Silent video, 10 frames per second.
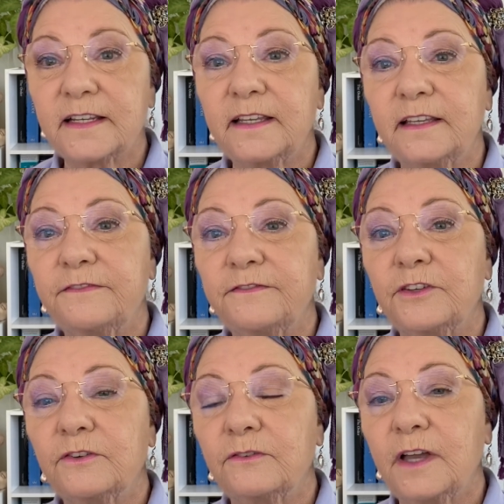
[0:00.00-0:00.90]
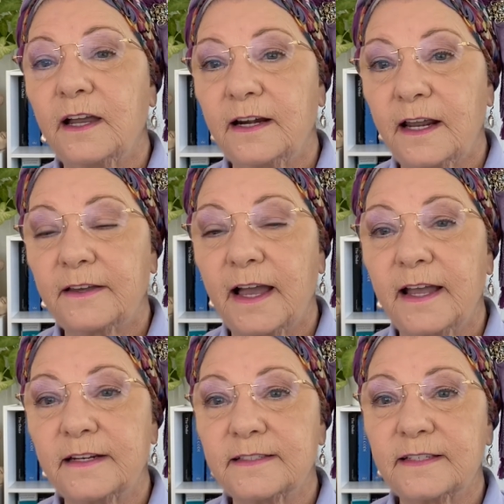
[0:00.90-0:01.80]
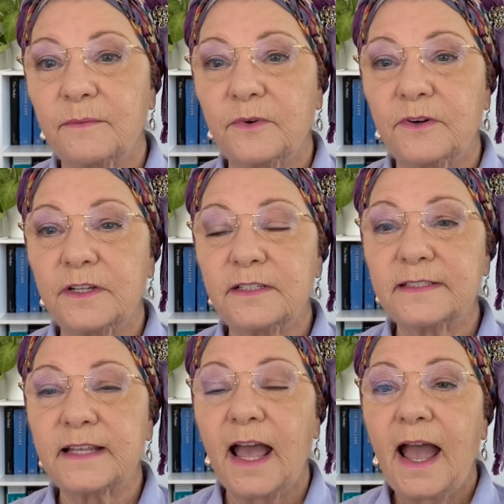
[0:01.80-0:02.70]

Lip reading: if you can't locate it somewhere else.